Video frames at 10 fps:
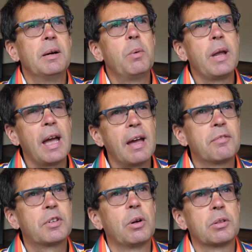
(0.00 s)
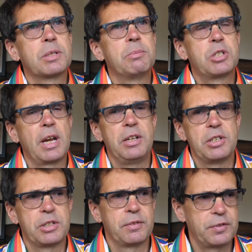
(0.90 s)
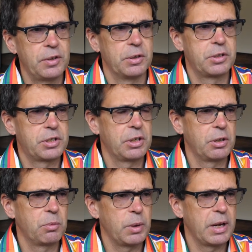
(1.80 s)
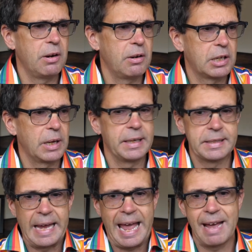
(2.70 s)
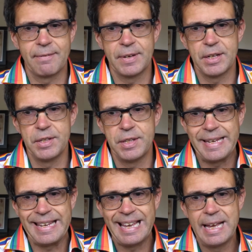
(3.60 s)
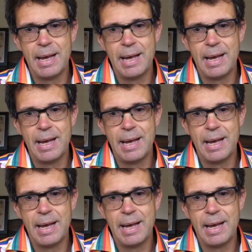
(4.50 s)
we have got some changes afoot so that we are going to have the